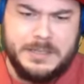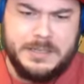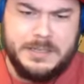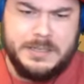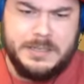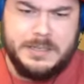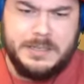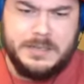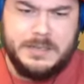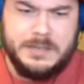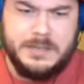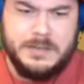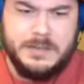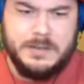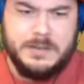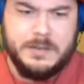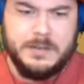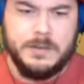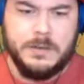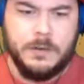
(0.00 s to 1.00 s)

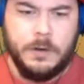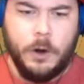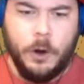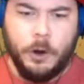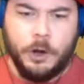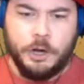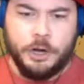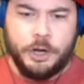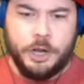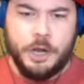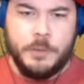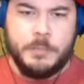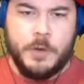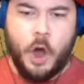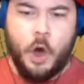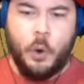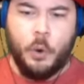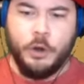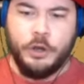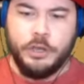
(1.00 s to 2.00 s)
I can keep
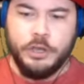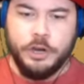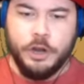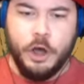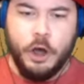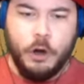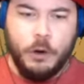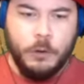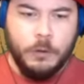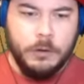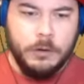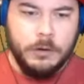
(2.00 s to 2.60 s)
going, you know.